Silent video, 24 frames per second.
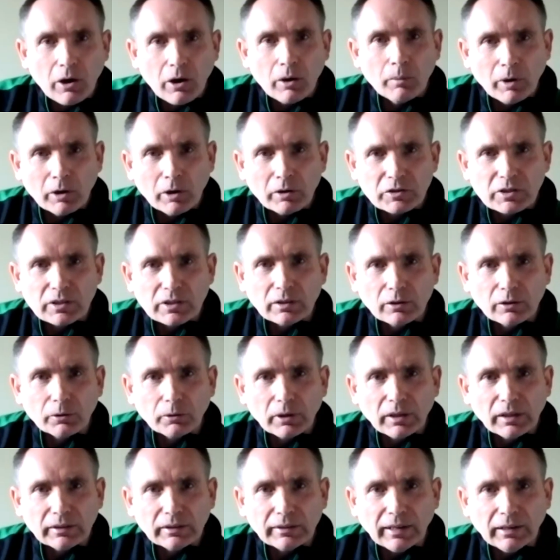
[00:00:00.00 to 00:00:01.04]
your boxing
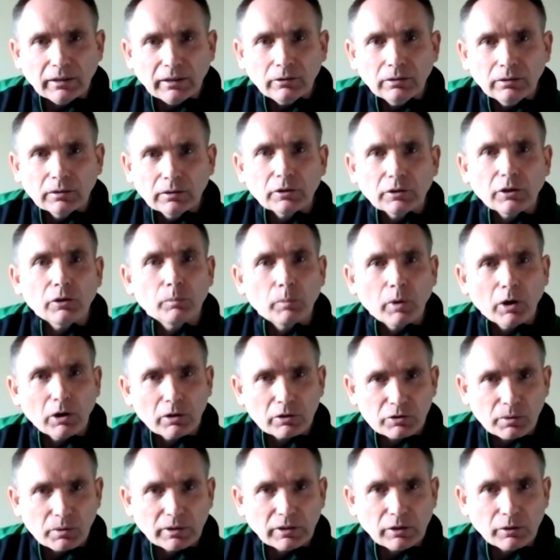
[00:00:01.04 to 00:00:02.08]
career now, you
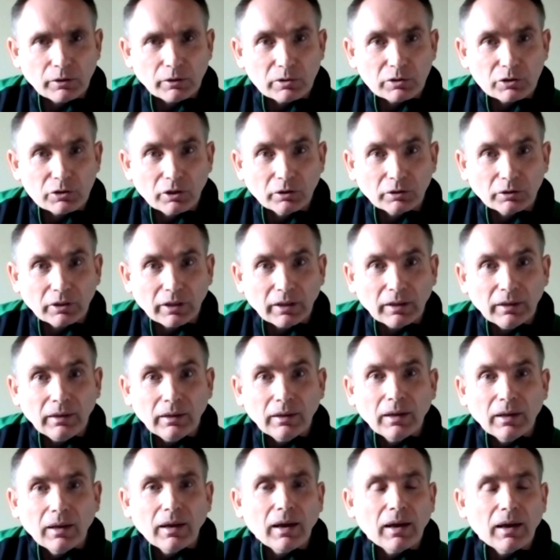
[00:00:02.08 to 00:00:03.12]
boxed when you was
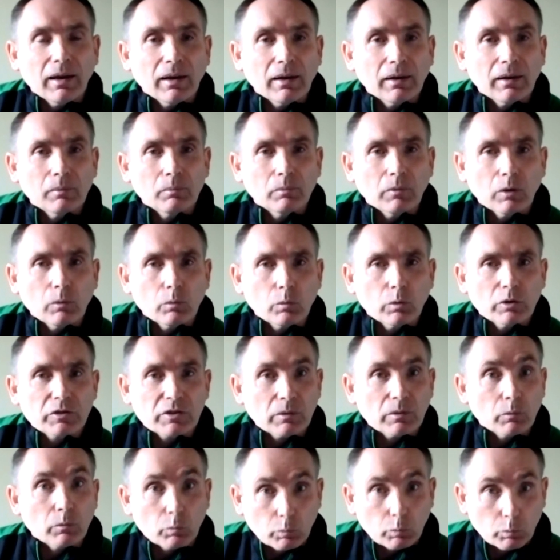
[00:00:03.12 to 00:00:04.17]
younger.
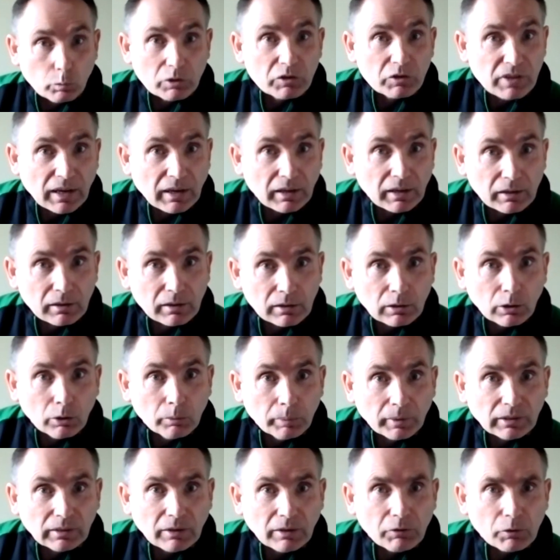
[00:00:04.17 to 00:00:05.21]
Was that a
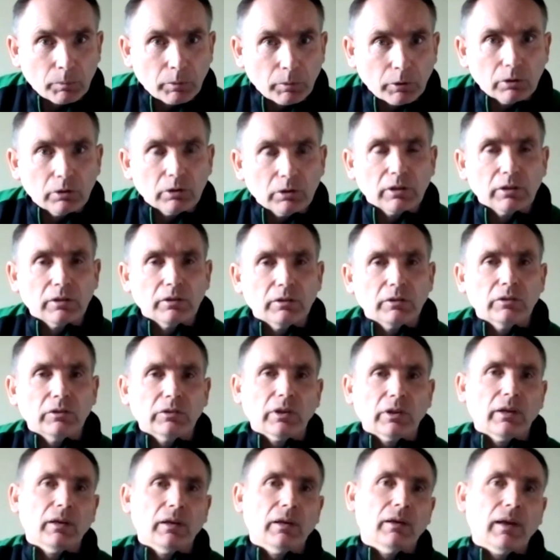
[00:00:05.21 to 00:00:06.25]
club in Liverpool, and
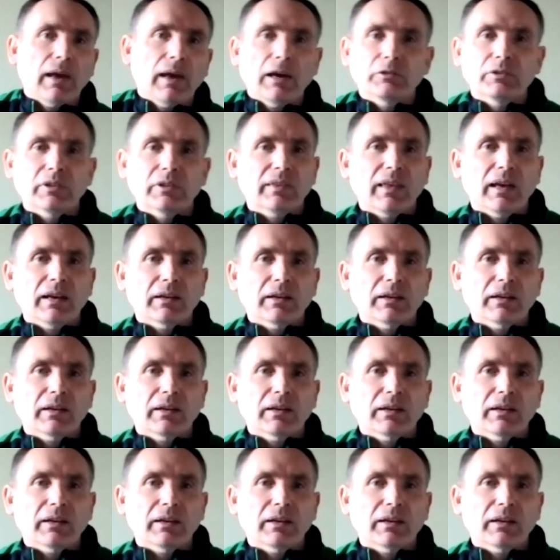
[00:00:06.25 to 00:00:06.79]
how did